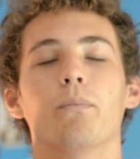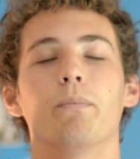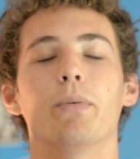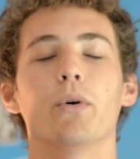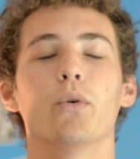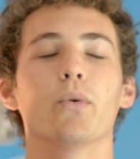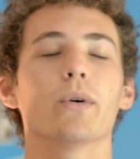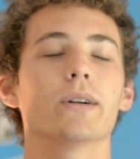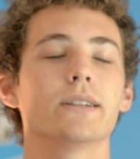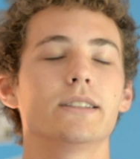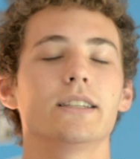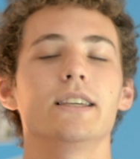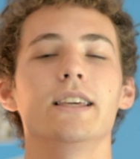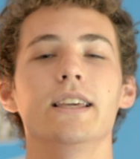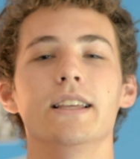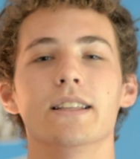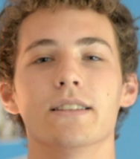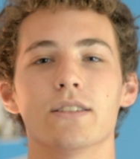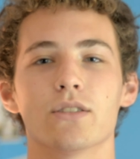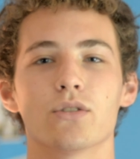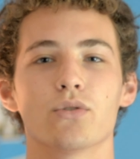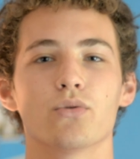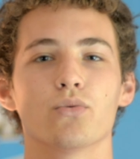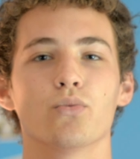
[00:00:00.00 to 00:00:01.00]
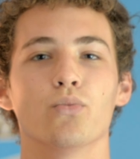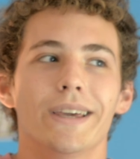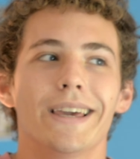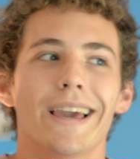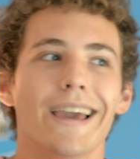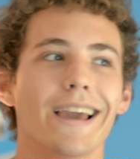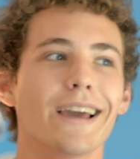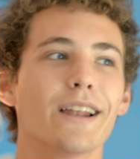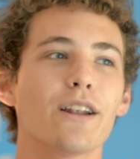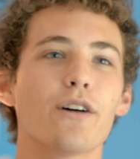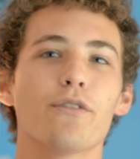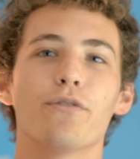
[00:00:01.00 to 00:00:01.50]
But we're teens. We
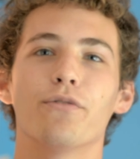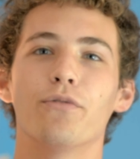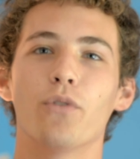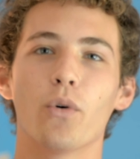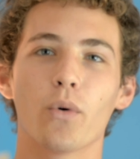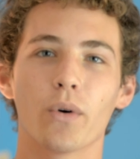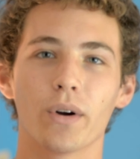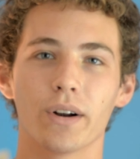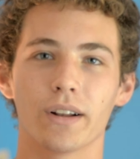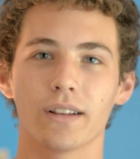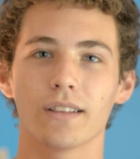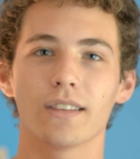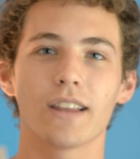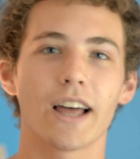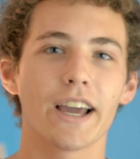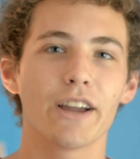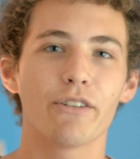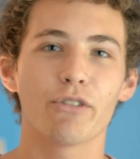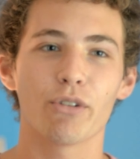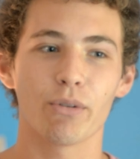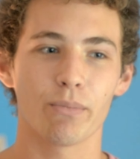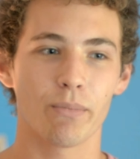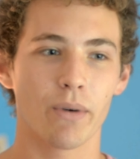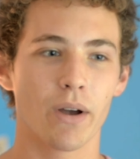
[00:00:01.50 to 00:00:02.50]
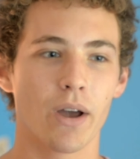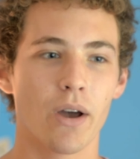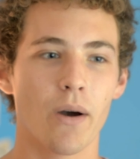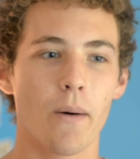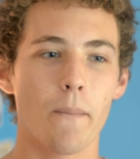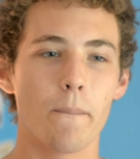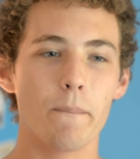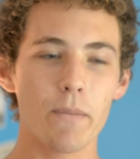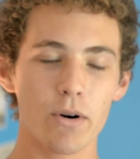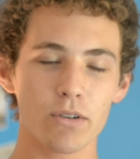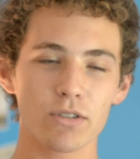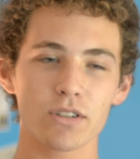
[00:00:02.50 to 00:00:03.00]
can't afford Lightroom.
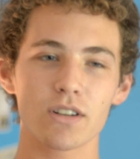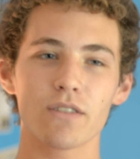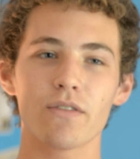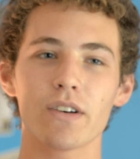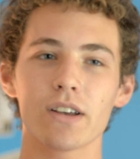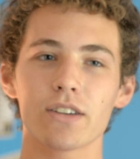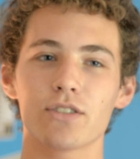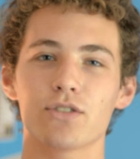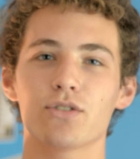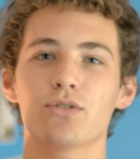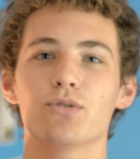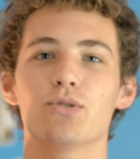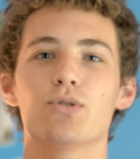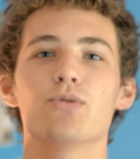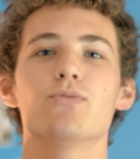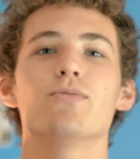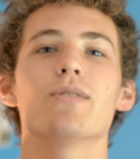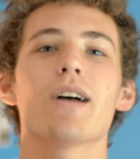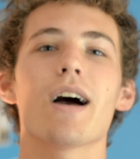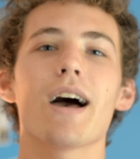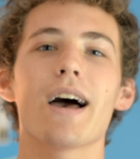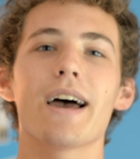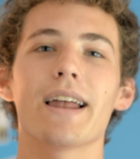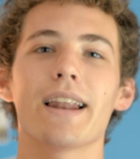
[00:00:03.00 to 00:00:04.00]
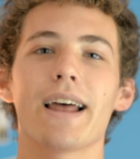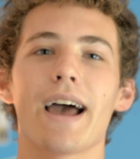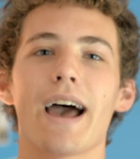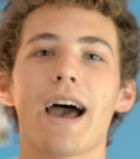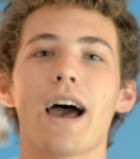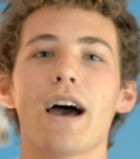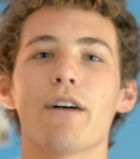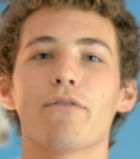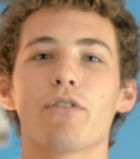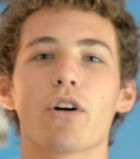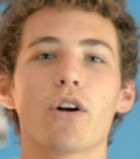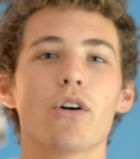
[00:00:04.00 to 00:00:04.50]
Most of us do not
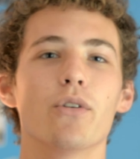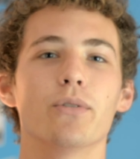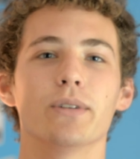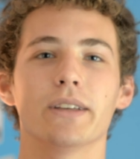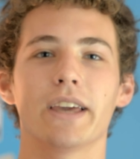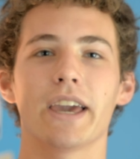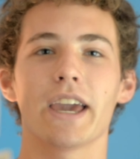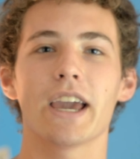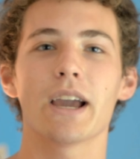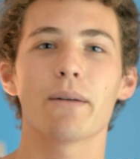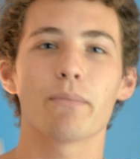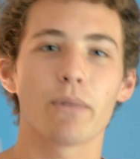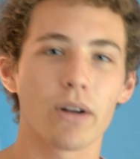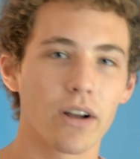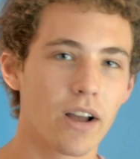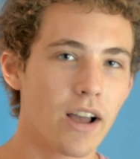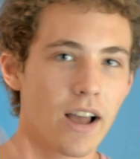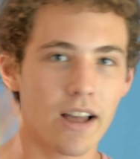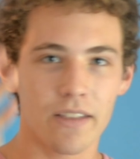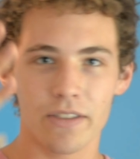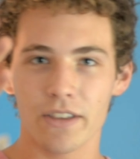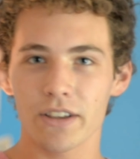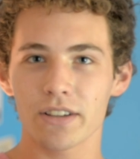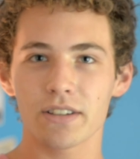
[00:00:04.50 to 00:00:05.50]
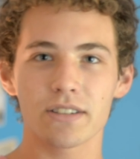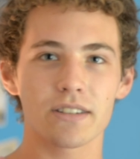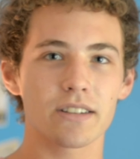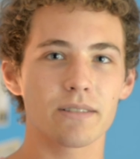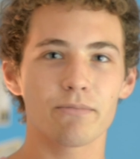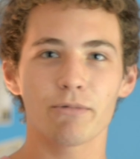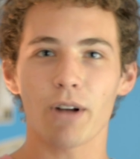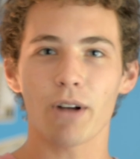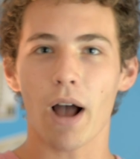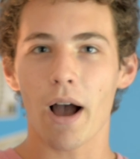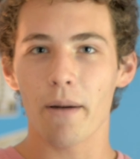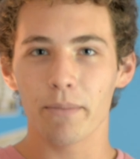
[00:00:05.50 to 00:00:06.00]
have our own camera.
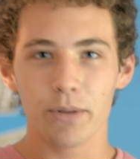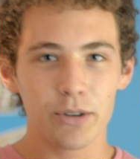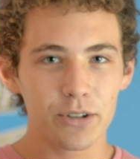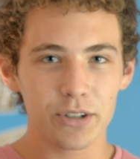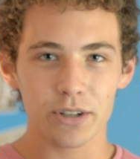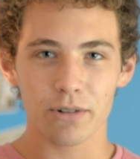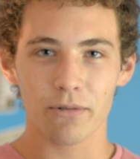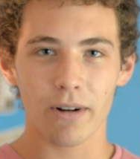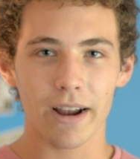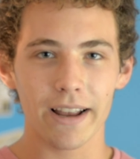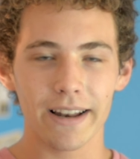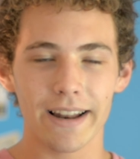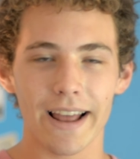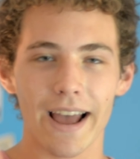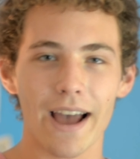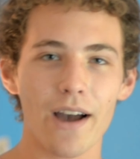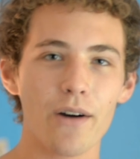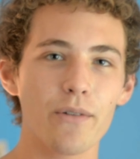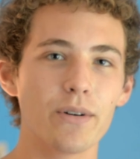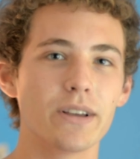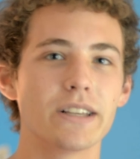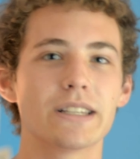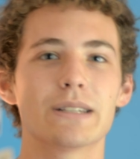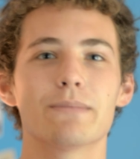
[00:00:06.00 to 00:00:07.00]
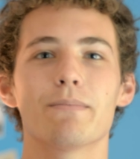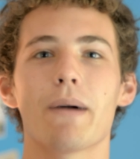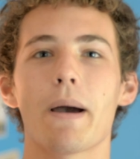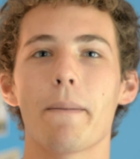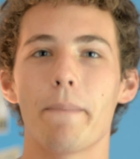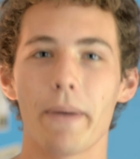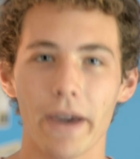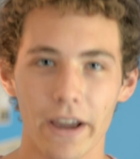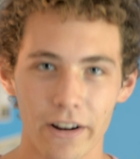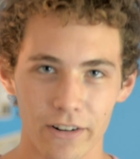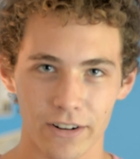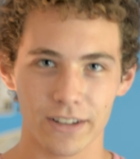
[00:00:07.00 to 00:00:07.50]
This I'm using right now is my
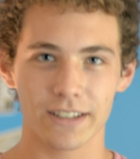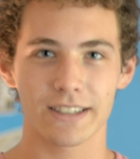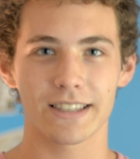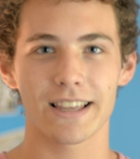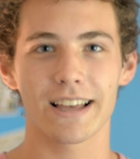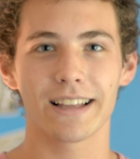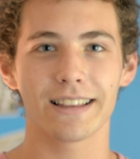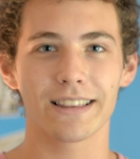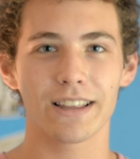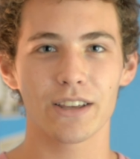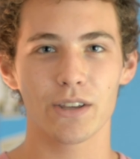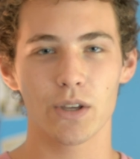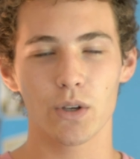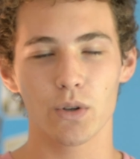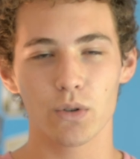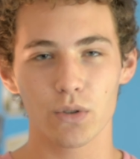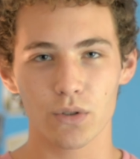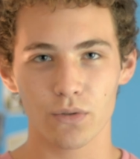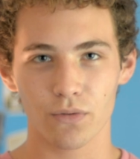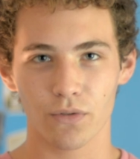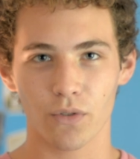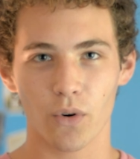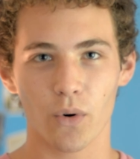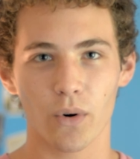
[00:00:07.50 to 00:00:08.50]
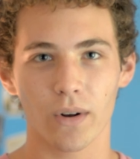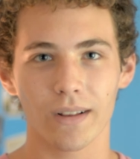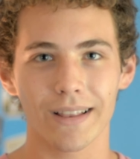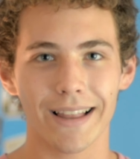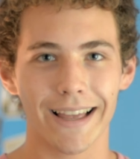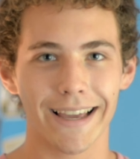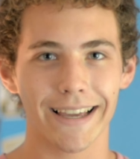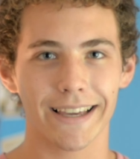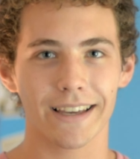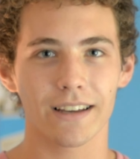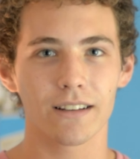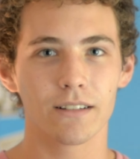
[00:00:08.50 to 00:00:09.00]
parents' that they use for
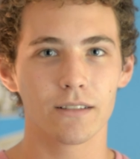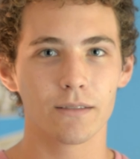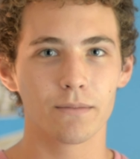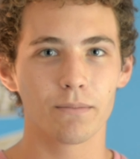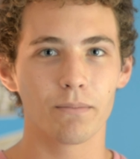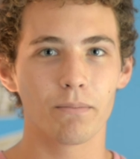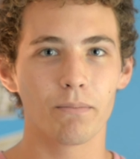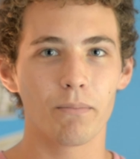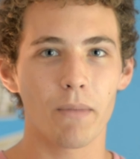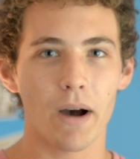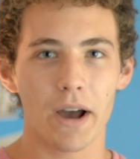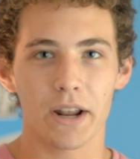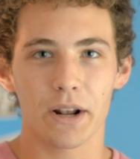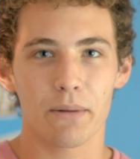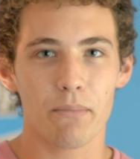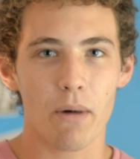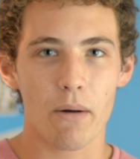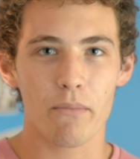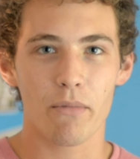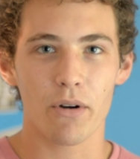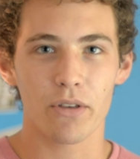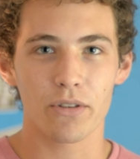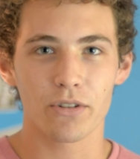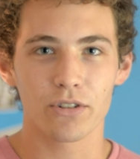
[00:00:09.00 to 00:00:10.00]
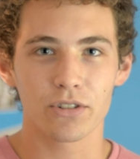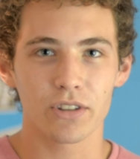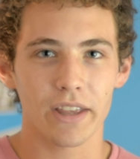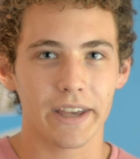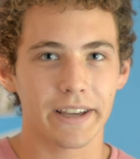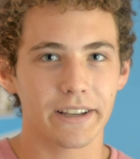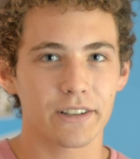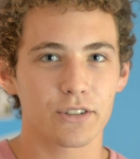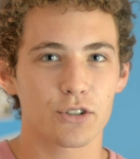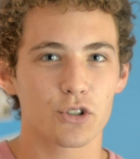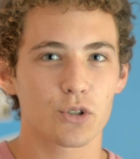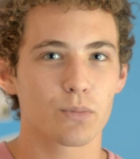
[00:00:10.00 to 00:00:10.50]
mine and my brother's
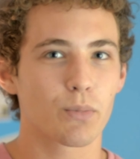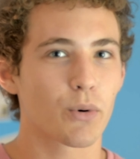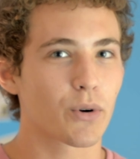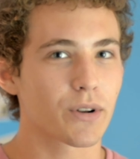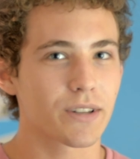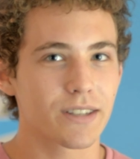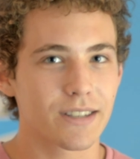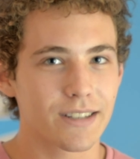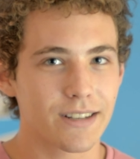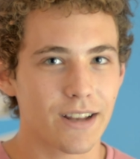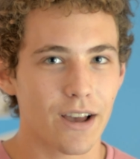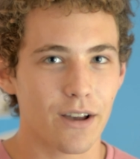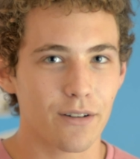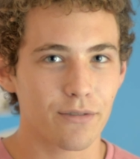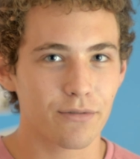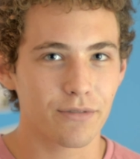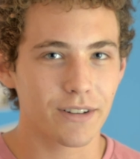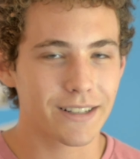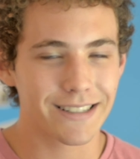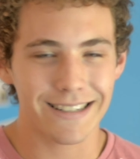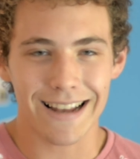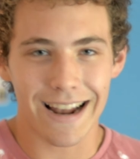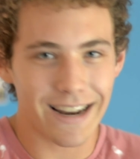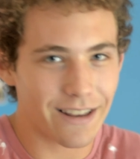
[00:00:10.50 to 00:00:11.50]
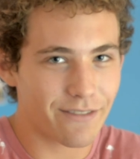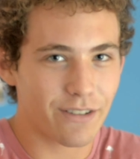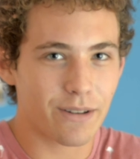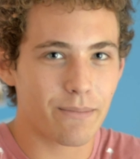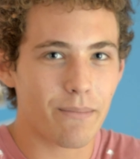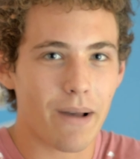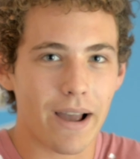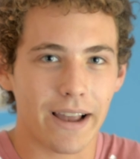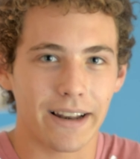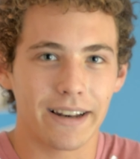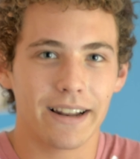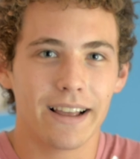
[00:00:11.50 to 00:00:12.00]
sports stuff. It's not even
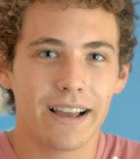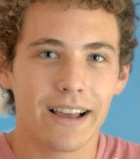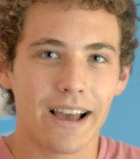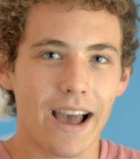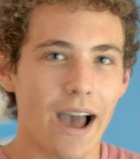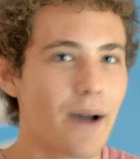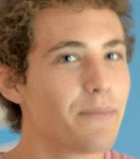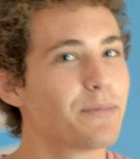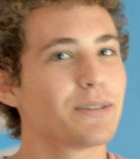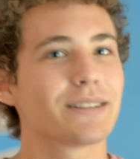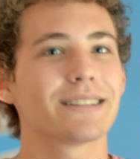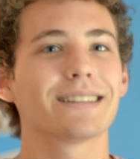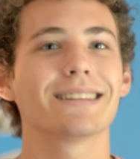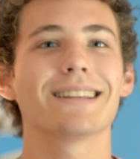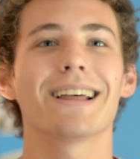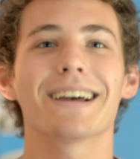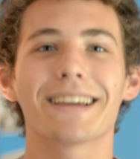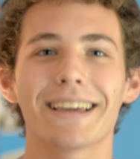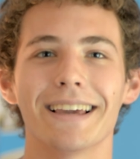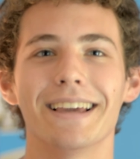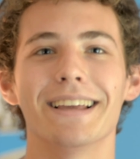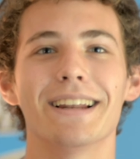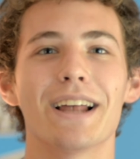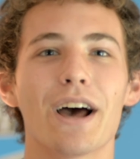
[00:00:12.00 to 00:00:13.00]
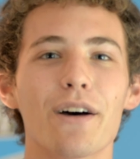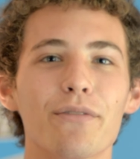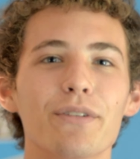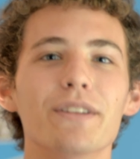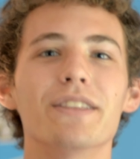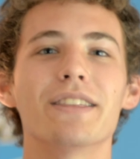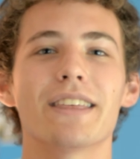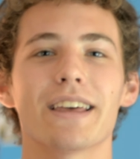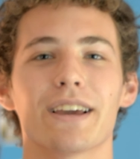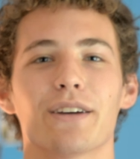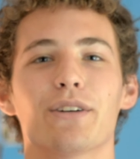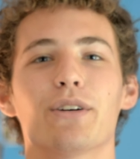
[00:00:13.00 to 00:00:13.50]
mine. I'm just lucky enough
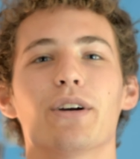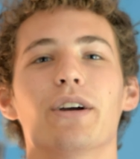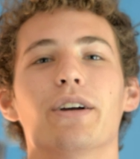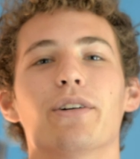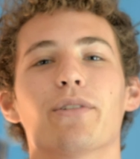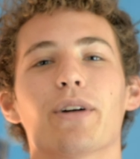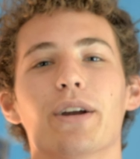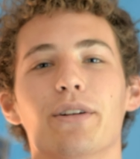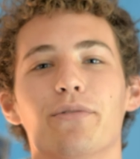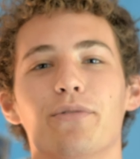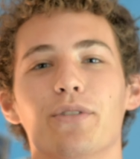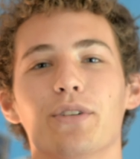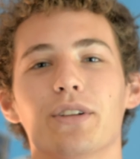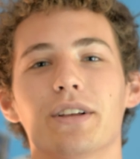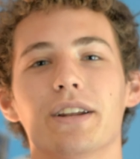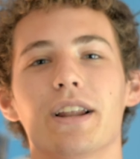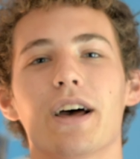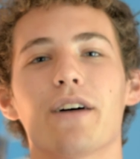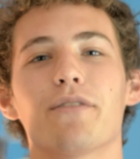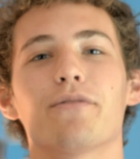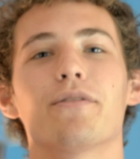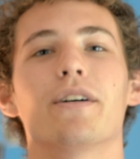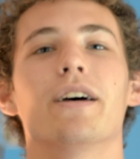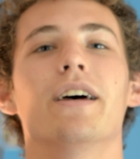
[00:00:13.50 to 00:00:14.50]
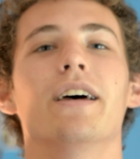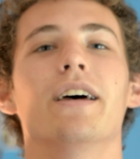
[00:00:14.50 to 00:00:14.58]
and grateful enough